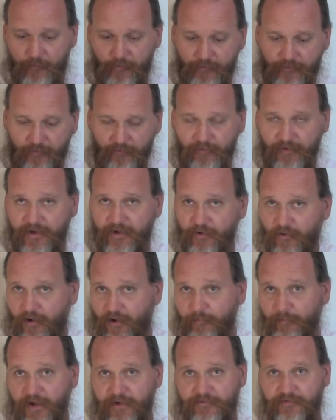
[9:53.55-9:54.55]
put the lid
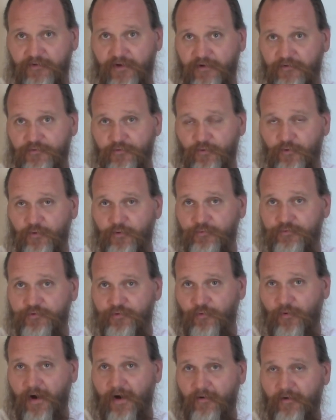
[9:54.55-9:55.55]
on, makes a nice little
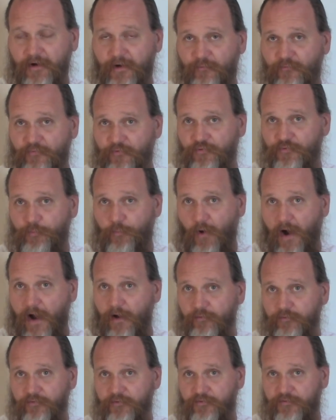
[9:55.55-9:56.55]
terrarium for
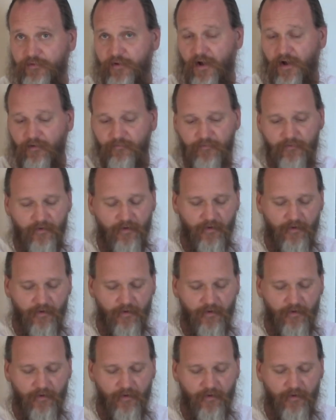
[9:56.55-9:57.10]
sprout and stuff.